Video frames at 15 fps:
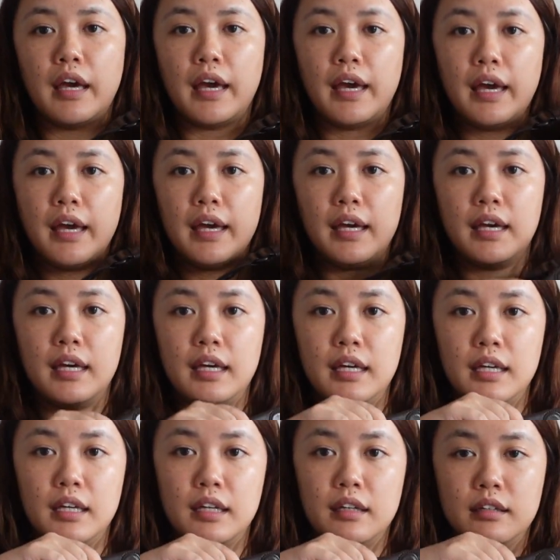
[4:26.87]

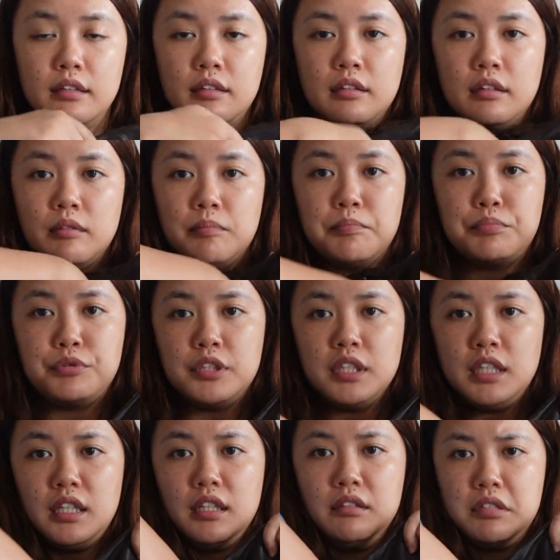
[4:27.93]
a
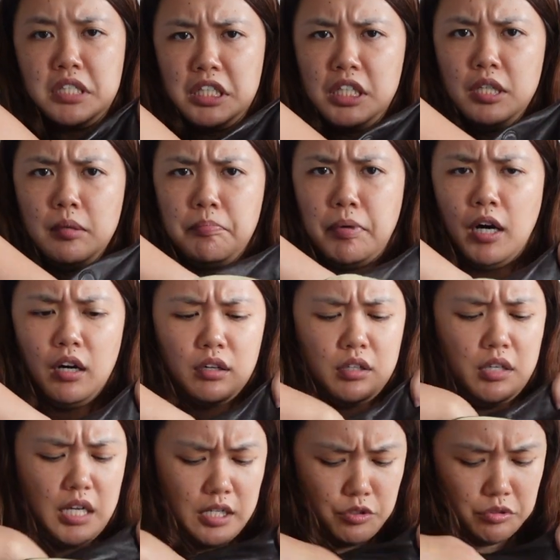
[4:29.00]
pretty deep pocket
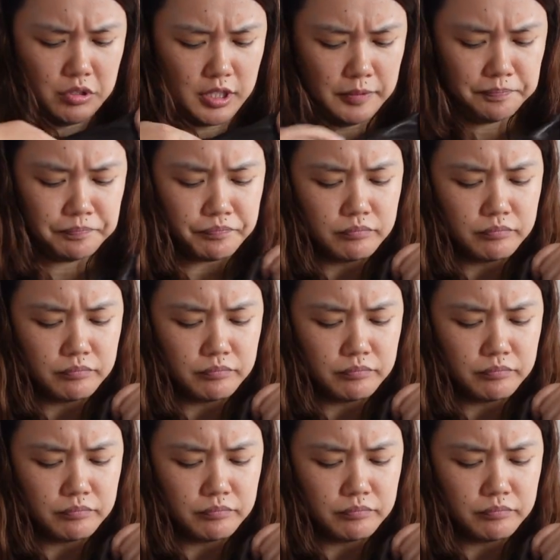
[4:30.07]
actually.